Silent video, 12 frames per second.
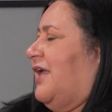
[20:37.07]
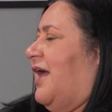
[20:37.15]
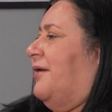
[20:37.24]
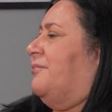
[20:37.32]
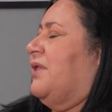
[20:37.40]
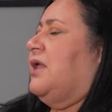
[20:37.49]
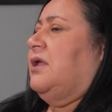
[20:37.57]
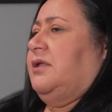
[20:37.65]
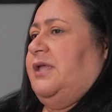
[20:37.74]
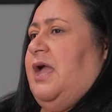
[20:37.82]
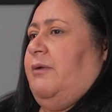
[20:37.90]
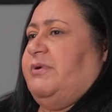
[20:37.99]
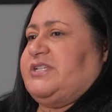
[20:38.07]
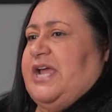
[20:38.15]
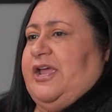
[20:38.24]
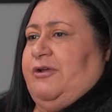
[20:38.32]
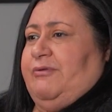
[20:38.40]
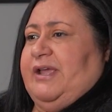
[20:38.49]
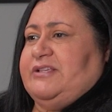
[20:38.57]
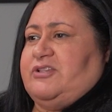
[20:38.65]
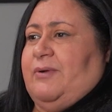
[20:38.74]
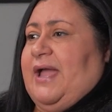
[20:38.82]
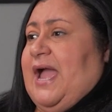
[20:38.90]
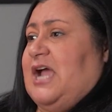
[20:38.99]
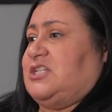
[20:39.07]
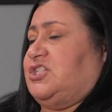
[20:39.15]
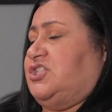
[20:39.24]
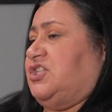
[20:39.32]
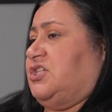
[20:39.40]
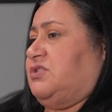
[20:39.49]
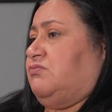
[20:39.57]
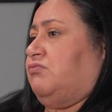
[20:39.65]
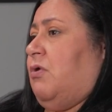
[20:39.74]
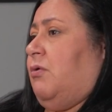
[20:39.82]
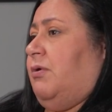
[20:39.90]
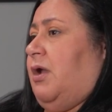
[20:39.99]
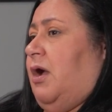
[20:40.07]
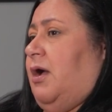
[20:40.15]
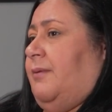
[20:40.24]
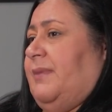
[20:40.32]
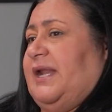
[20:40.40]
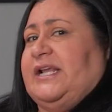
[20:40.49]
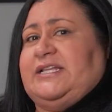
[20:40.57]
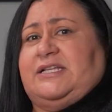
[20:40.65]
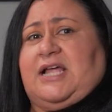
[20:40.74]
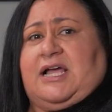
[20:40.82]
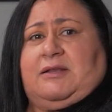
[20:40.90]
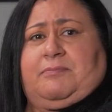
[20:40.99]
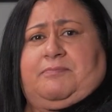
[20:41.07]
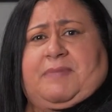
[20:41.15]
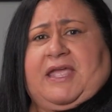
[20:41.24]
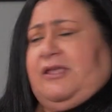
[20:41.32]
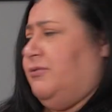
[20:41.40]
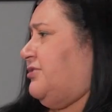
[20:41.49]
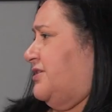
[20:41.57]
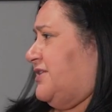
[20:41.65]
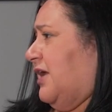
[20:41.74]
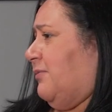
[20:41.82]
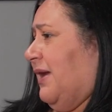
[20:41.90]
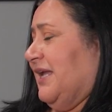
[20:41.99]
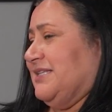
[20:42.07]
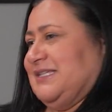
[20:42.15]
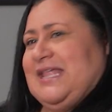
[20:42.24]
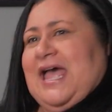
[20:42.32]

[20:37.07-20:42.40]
Yeah. Yeah, which I agree. So I actually just wrote, and I did not pay you to segue into